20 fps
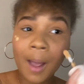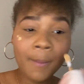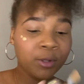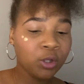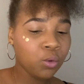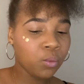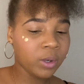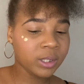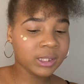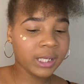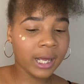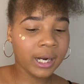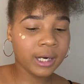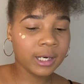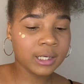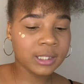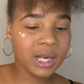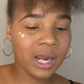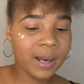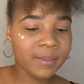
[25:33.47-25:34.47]
gonna do one side at
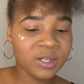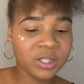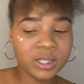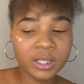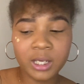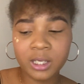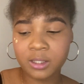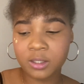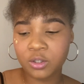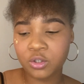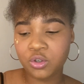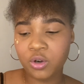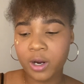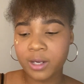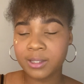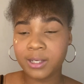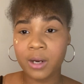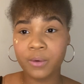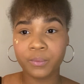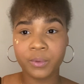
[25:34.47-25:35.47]
a time just in case this dries
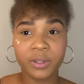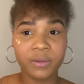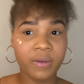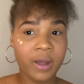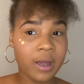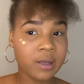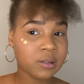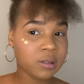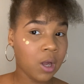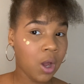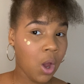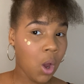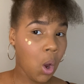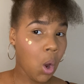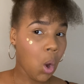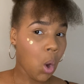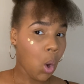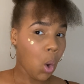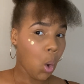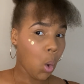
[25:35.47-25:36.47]
down really fast.
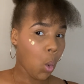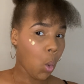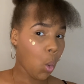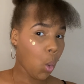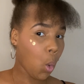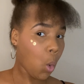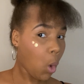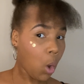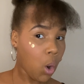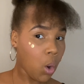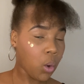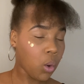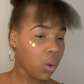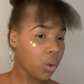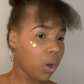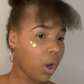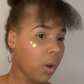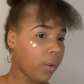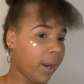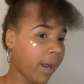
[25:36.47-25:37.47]
Oh,
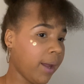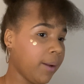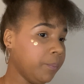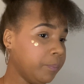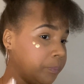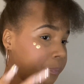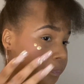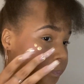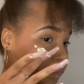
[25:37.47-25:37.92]
okay.